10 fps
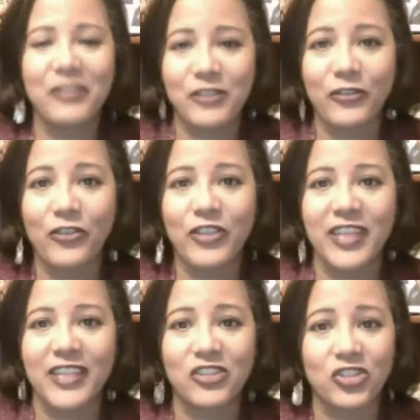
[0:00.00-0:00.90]
for
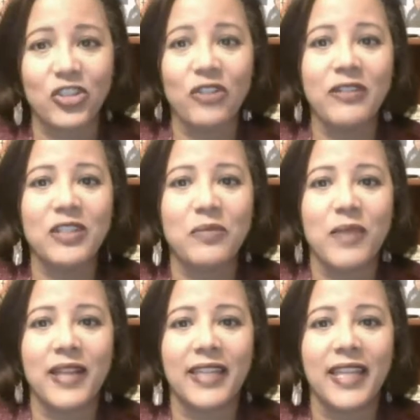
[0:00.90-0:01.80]
the insurance
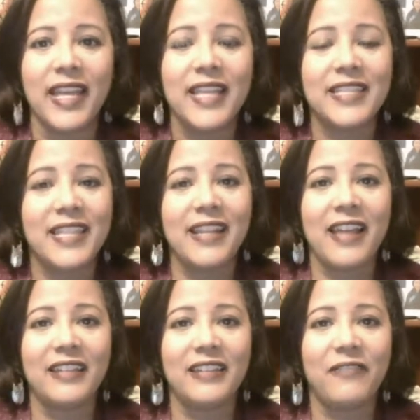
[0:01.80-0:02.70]
money said
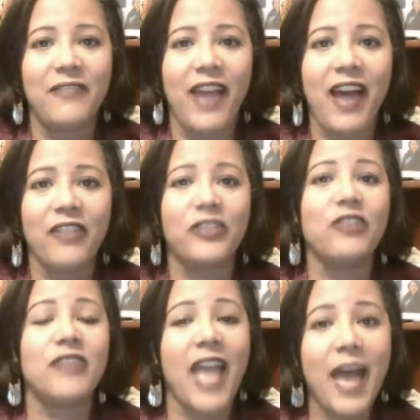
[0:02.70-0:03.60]
on an eval that
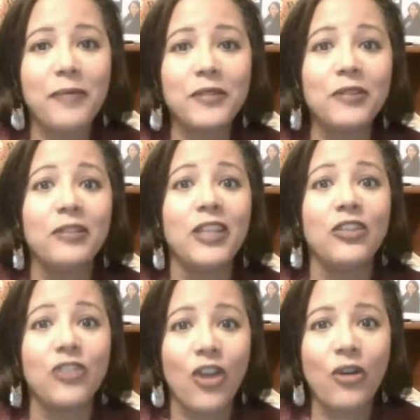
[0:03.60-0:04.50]
there's absolutely
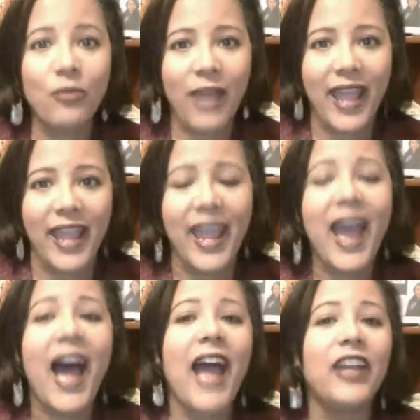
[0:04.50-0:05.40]
no way
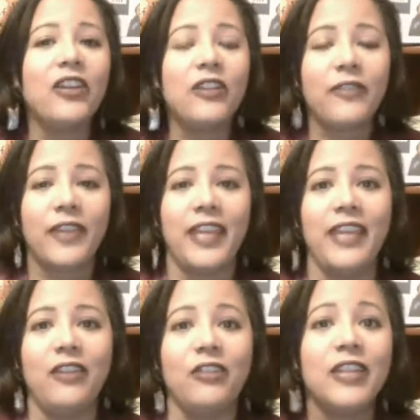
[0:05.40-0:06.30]
I could have
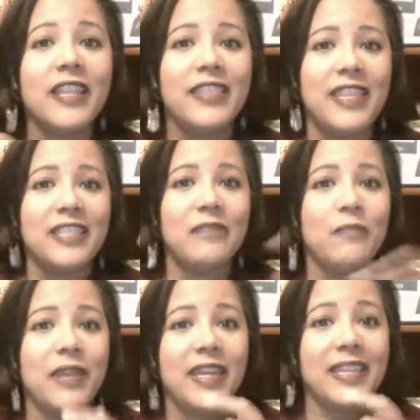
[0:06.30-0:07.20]
healed this
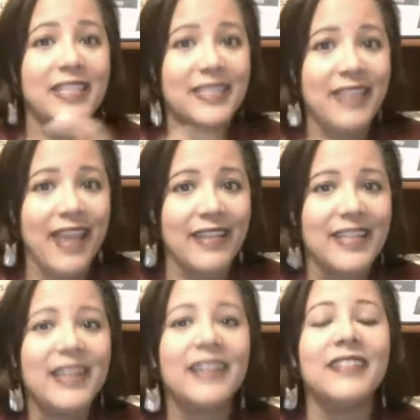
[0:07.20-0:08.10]

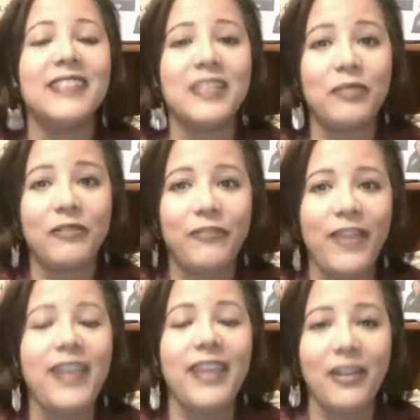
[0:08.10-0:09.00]
extent unless I'd been
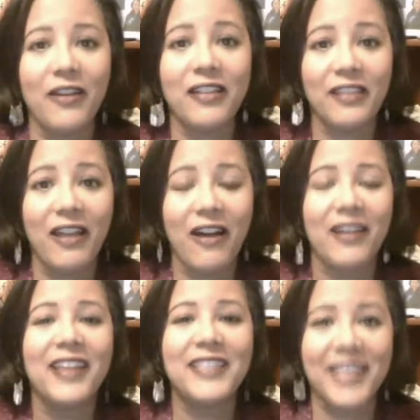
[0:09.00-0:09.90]
faking all
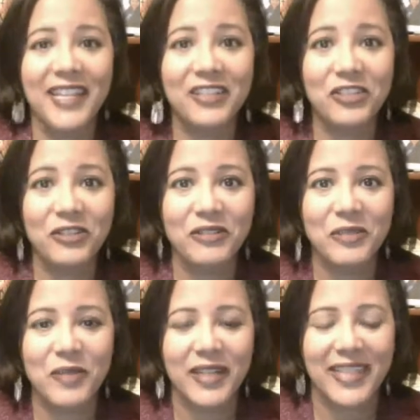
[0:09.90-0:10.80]
along to get
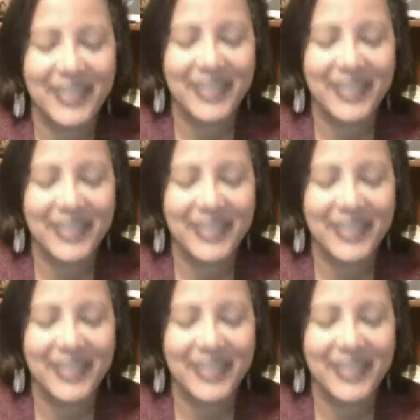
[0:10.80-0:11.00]
insurance money.